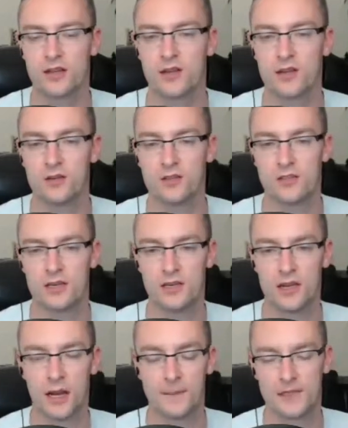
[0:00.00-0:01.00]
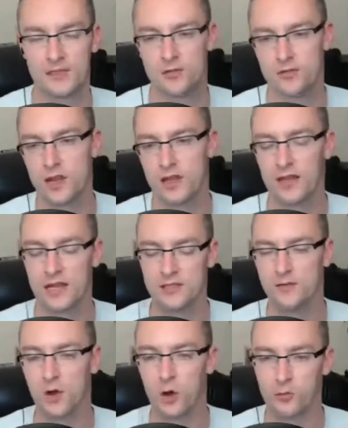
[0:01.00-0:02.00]
goes is create lots
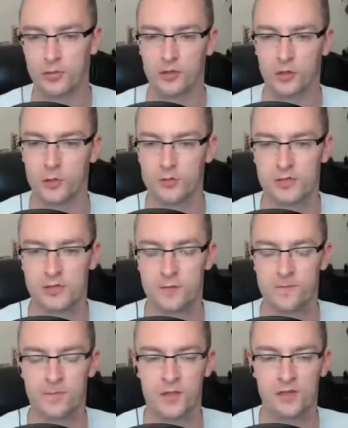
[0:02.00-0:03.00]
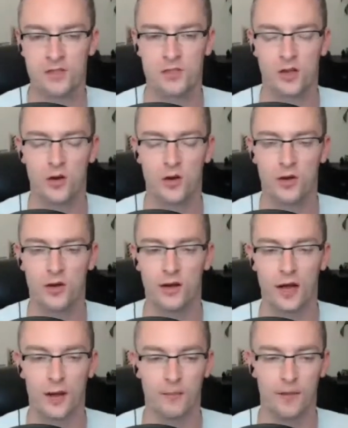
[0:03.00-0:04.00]
of open loops. So
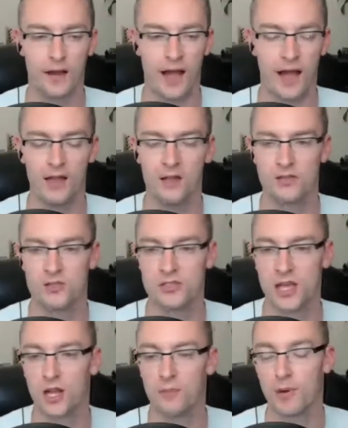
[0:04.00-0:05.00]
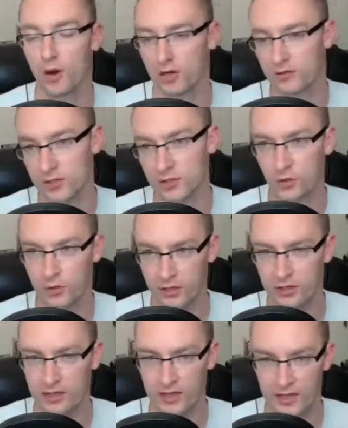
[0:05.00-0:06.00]
I'll tell a part of a
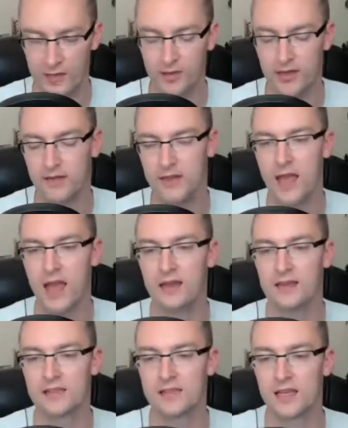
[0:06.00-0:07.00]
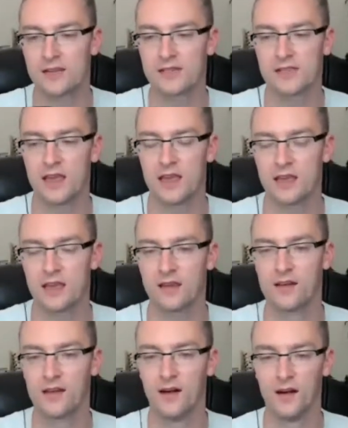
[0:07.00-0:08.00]
story, but at the end, instead of saying,
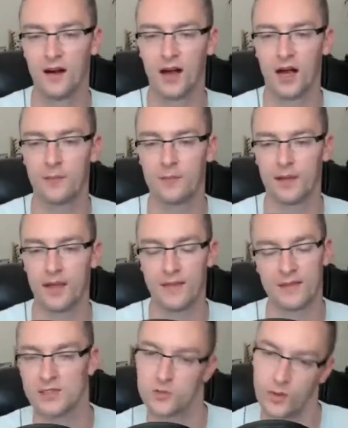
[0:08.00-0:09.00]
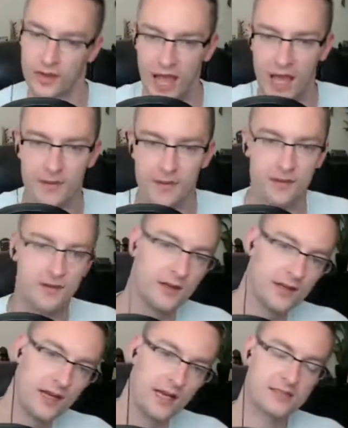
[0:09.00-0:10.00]
and this is what happened,
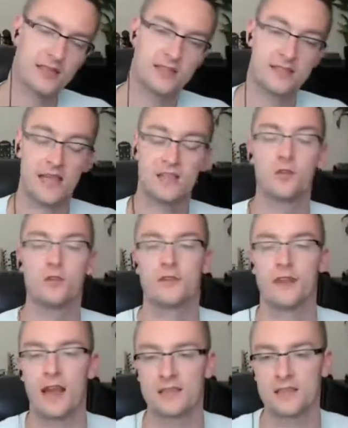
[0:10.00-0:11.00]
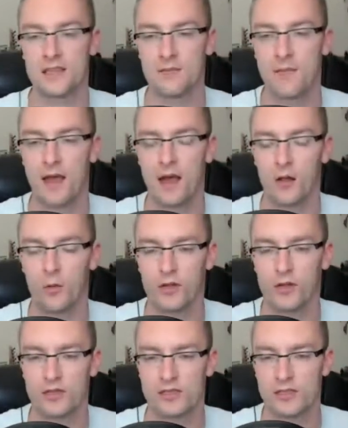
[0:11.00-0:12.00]
I'll say, stay tuned to the next email where
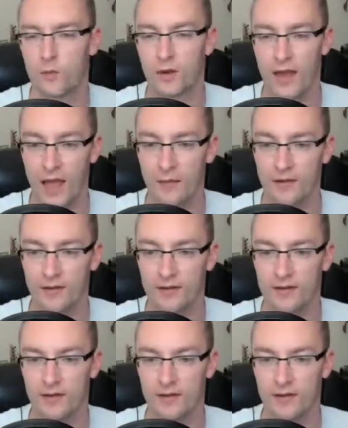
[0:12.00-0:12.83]
you're going to see what happened.